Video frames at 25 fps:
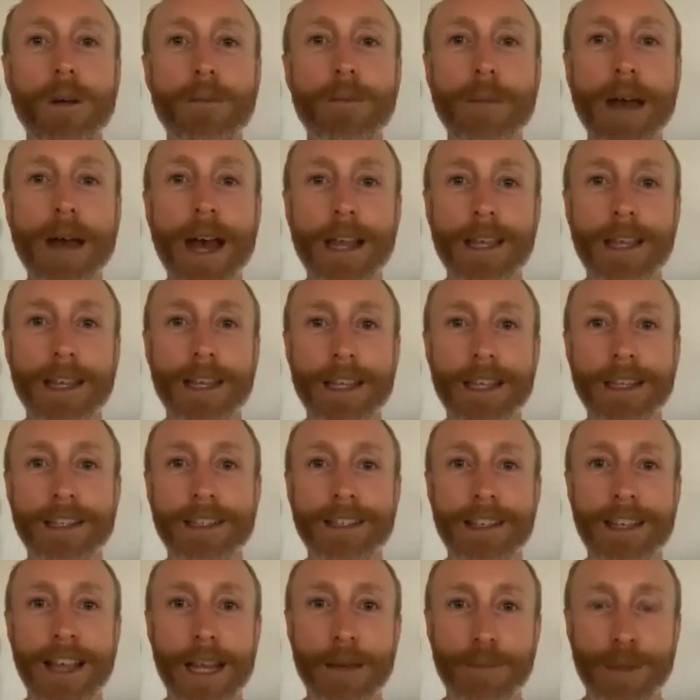marketing
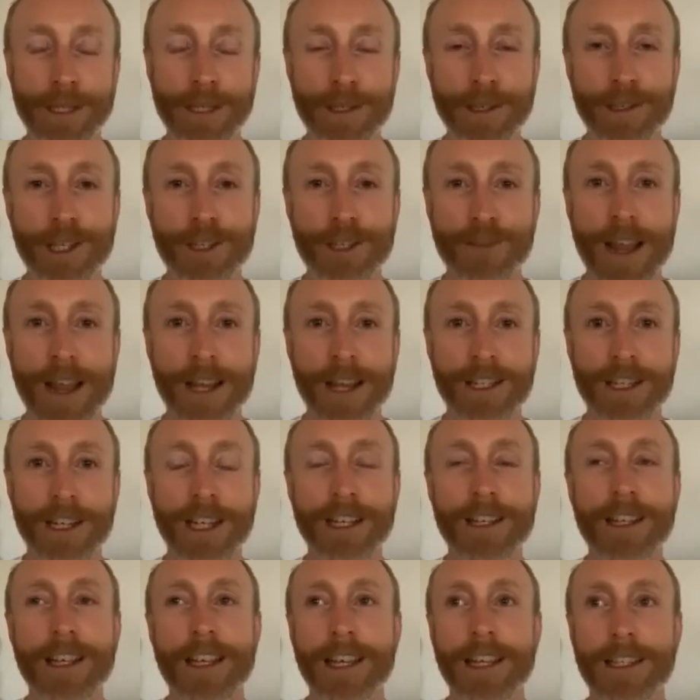and business
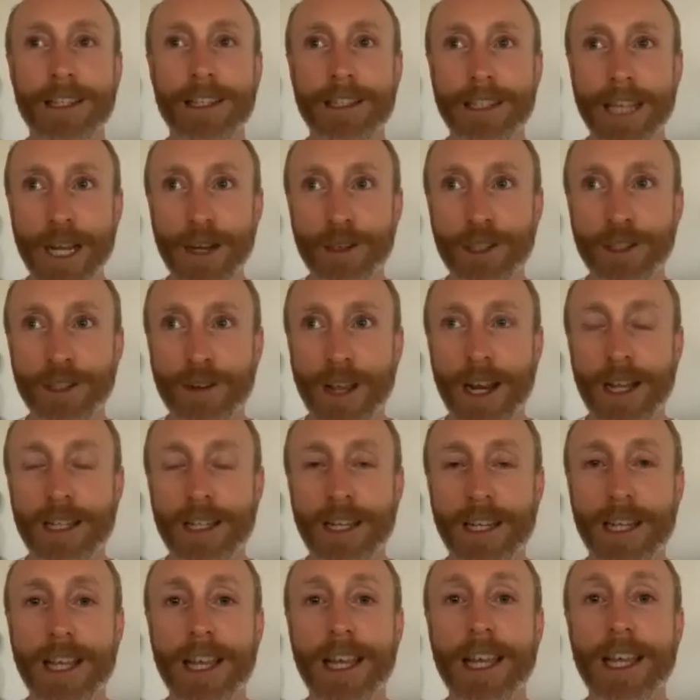strategy and sales
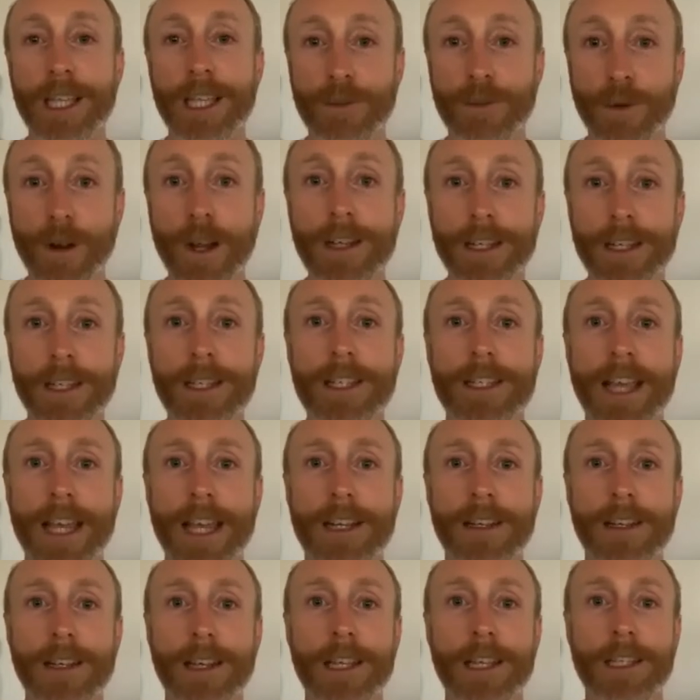strategy is what I just said,
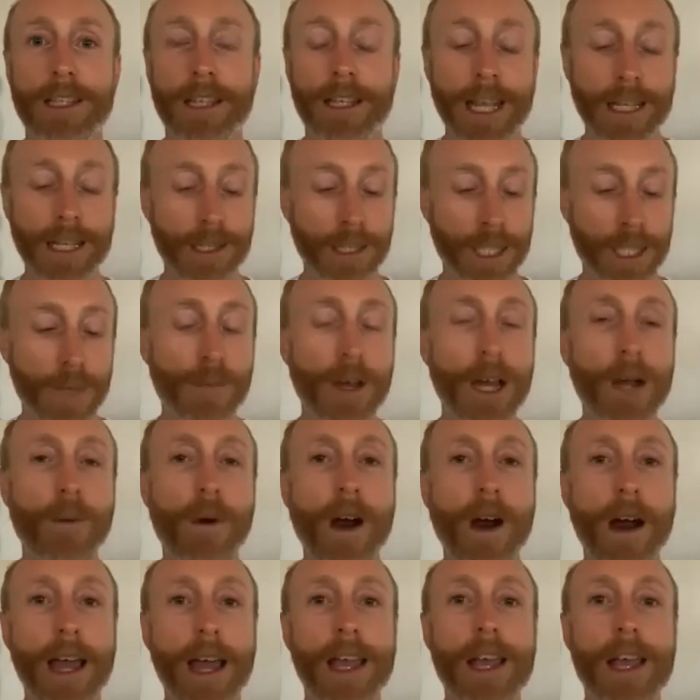is connected to my
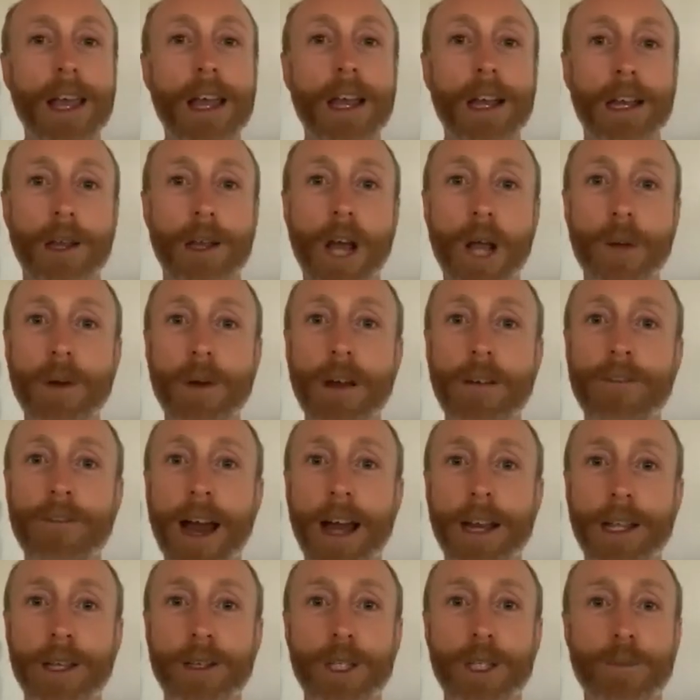why, knowing my
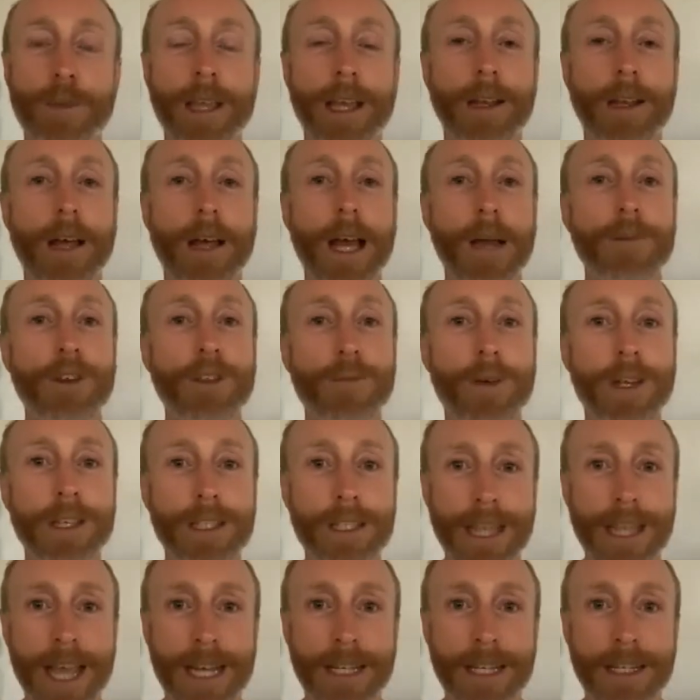values, being in line with my
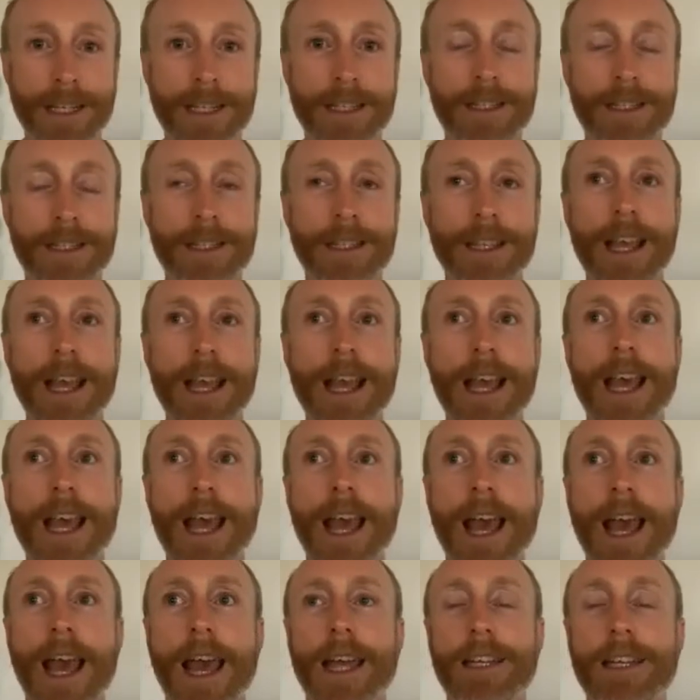standards,
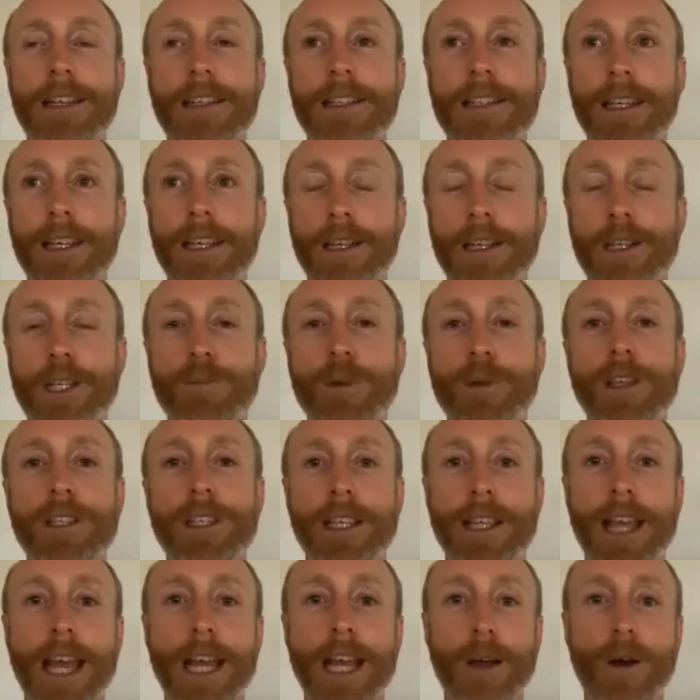and expressing
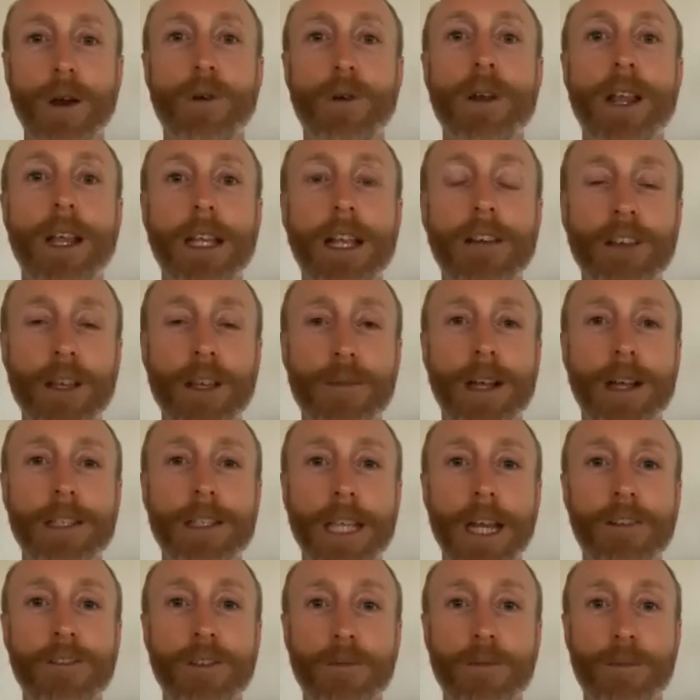that, honoring and loving
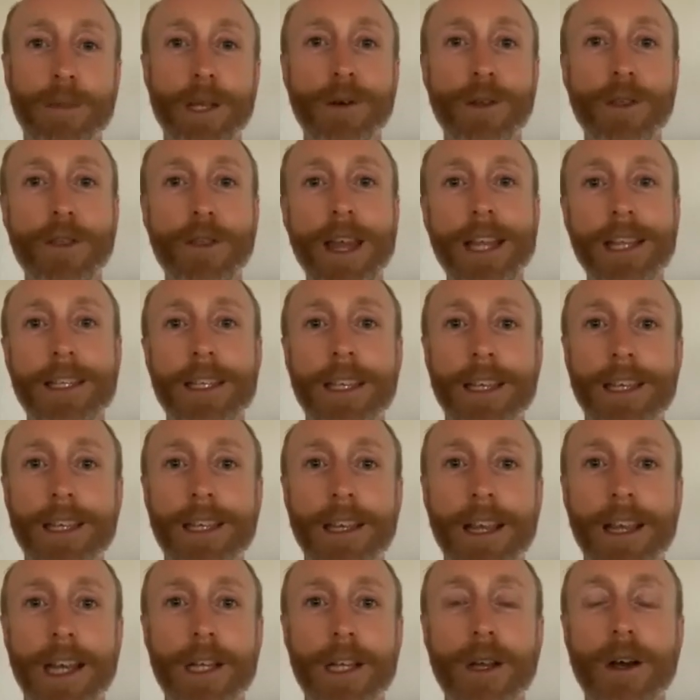myself and being authentic,
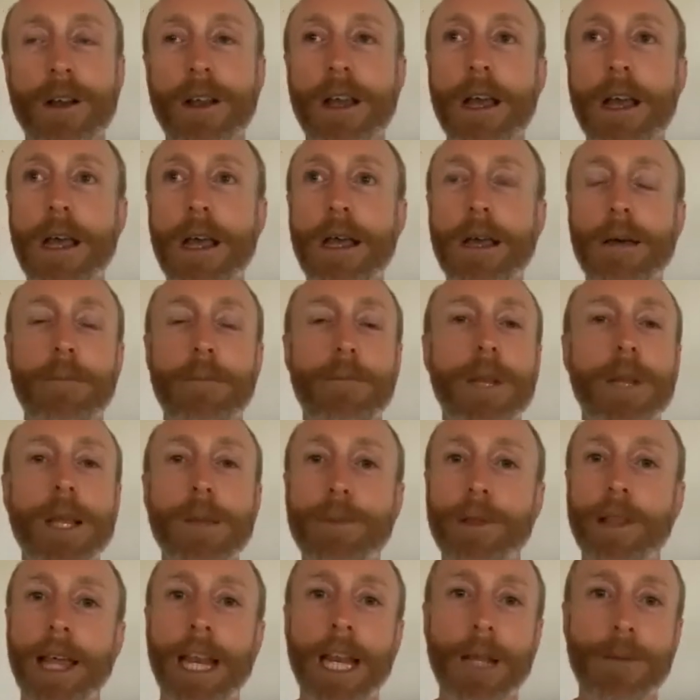not
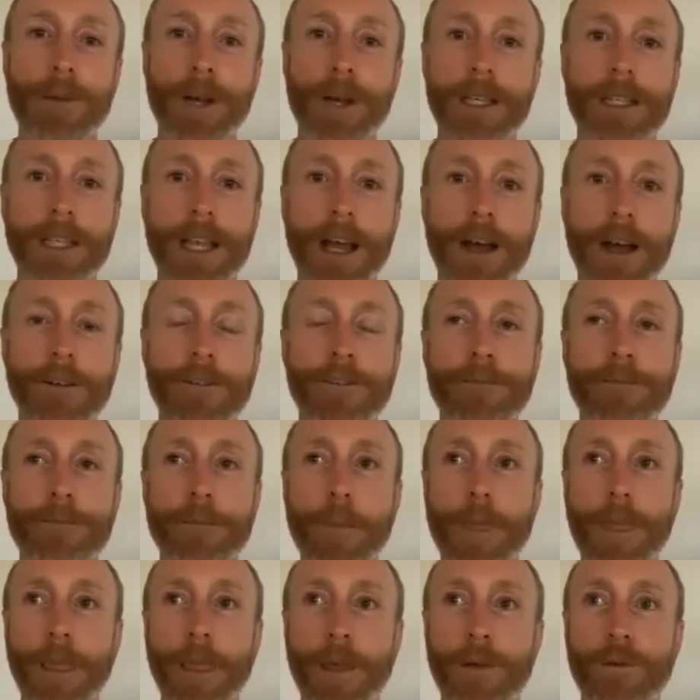manipulating myself
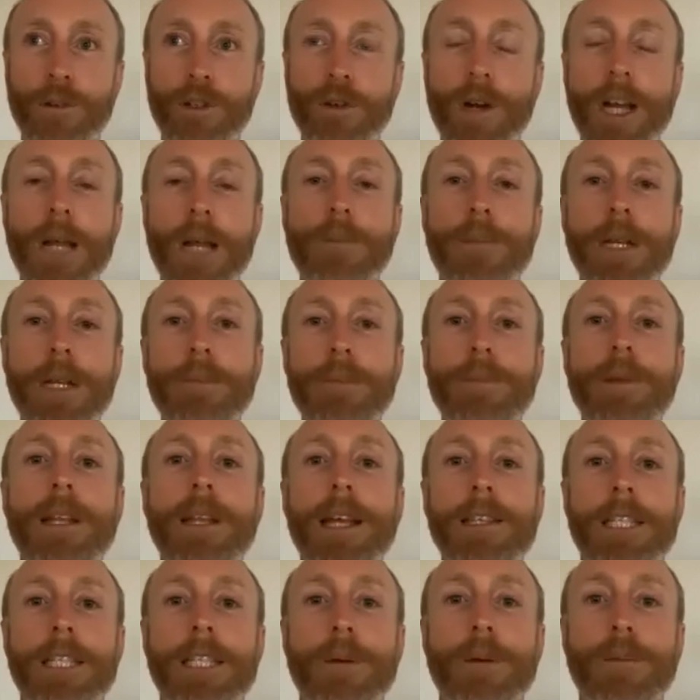or trying to
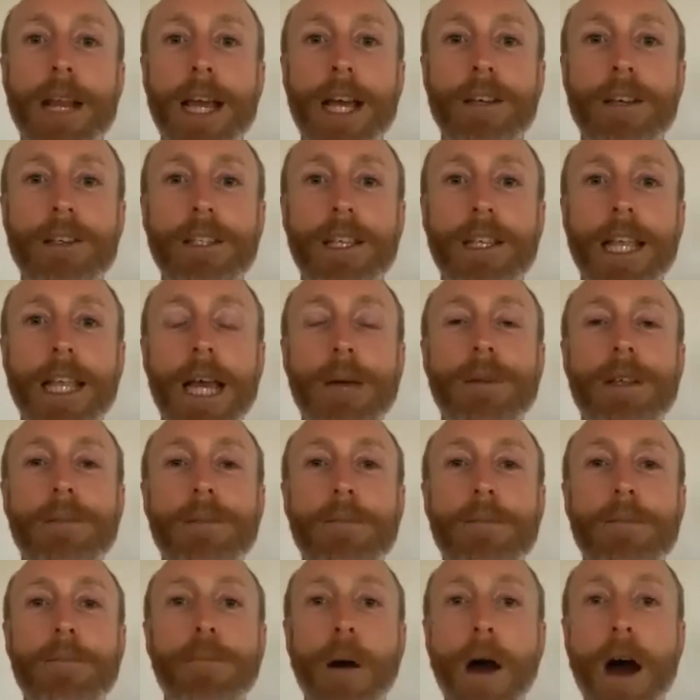manipulate someone else to come and
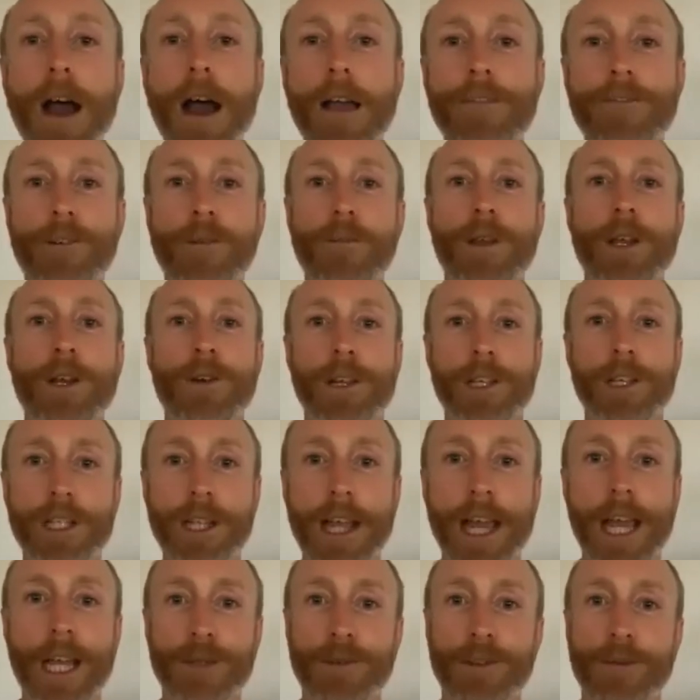buy from me or
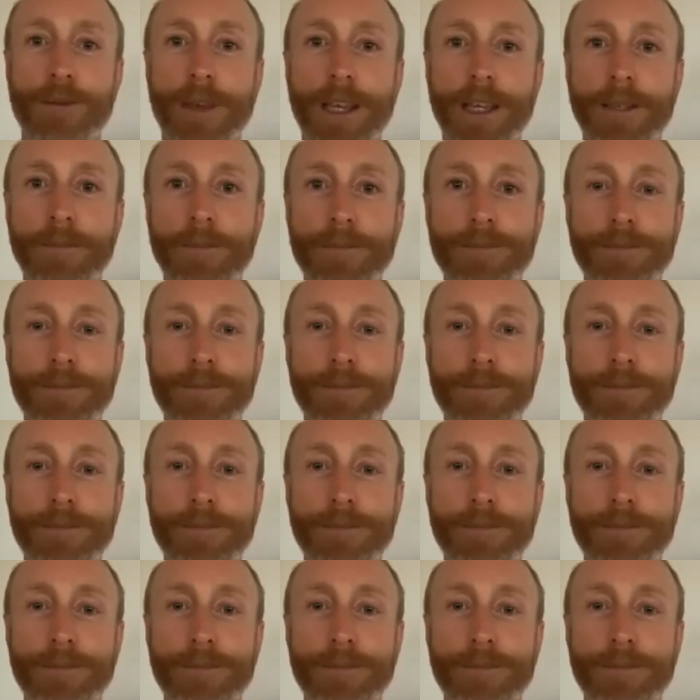exchange with me.